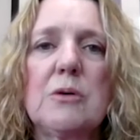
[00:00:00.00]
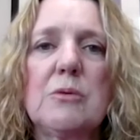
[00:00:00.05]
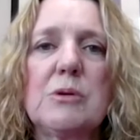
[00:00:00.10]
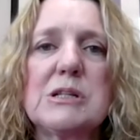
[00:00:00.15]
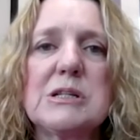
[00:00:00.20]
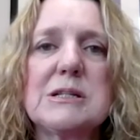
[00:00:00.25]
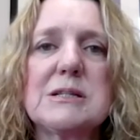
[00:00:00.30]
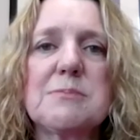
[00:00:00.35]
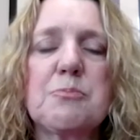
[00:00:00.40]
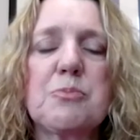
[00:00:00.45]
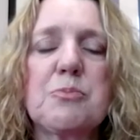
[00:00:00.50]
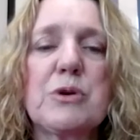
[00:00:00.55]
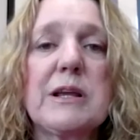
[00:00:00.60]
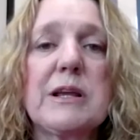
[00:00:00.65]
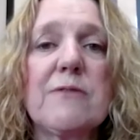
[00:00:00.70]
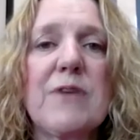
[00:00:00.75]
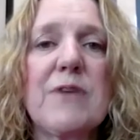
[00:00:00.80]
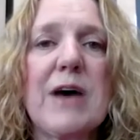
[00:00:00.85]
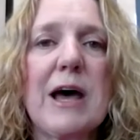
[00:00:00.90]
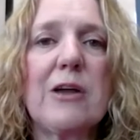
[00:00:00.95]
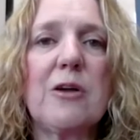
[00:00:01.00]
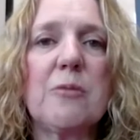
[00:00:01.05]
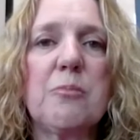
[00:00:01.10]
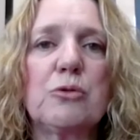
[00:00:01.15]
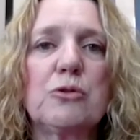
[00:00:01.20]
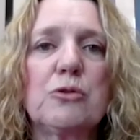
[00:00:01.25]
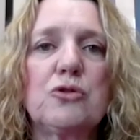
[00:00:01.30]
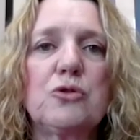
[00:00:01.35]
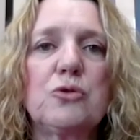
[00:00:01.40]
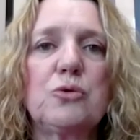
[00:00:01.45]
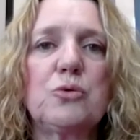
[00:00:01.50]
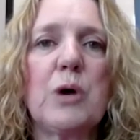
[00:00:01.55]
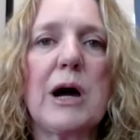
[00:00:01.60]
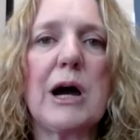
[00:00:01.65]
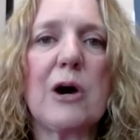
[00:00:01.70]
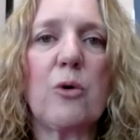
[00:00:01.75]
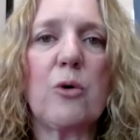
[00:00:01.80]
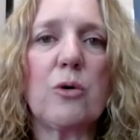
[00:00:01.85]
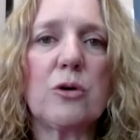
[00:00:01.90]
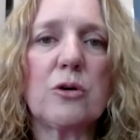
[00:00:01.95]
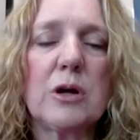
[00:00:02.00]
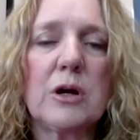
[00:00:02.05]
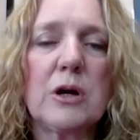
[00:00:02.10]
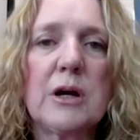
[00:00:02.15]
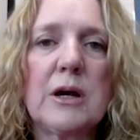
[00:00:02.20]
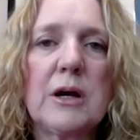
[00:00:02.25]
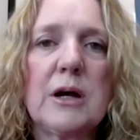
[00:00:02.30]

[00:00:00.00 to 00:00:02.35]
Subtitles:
which is pretty invaluable to our